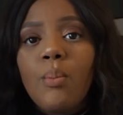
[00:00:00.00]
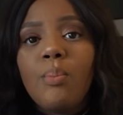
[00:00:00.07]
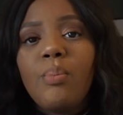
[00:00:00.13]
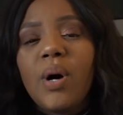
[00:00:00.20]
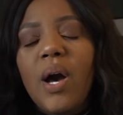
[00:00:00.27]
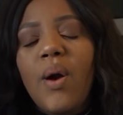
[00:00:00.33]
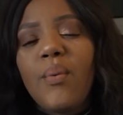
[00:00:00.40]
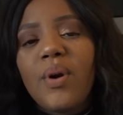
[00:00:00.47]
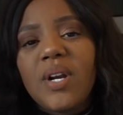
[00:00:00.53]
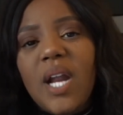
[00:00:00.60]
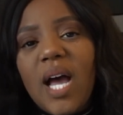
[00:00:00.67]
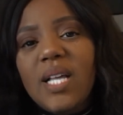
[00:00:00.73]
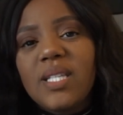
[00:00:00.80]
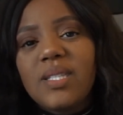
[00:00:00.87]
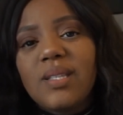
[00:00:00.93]
but we're
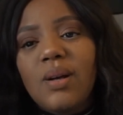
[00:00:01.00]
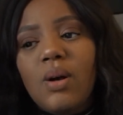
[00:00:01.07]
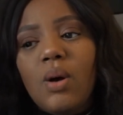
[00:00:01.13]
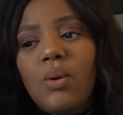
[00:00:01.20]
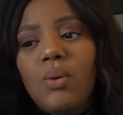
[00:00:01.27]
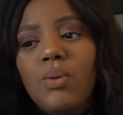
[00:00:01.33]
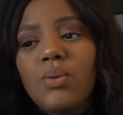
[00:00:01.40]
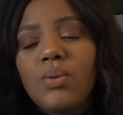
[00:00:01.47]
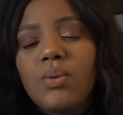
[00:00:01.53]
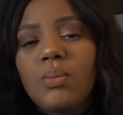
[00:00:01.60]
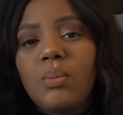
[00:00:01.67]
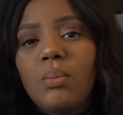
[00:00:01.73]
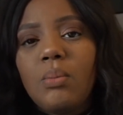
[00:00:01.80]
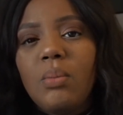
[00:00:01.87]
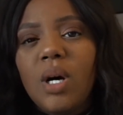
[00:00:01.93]
not so
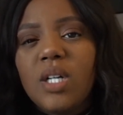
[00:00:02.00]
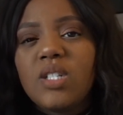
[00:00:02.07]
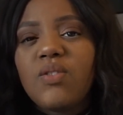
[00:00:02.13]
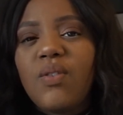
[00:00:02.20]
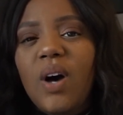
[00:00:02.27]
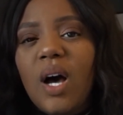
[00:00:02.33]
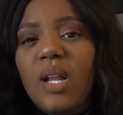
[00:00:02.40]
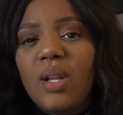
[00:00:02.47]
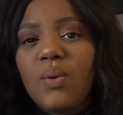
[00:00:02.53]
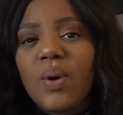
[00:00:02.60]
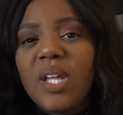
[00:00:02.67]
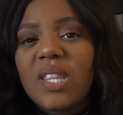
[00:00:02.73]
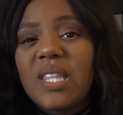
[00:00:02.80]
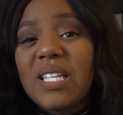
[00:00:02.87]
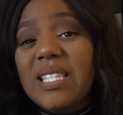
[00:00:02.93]
much
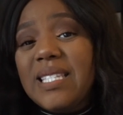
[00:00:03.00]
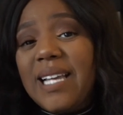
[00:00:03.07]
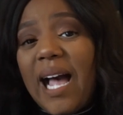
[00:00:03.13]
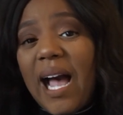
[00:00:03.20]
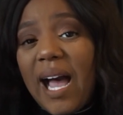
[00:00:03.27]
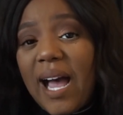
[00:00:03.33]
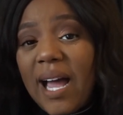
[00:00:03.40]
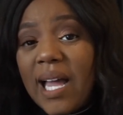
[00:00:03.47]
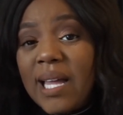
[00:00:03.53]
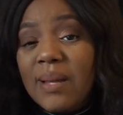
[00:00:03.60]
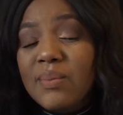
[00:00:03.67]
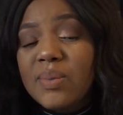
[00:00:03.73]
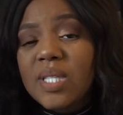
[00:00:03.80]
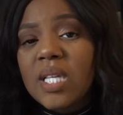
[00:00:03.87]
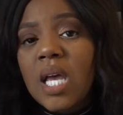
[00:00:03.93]
following the
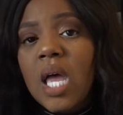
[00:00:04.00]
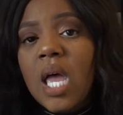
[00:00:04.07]
times.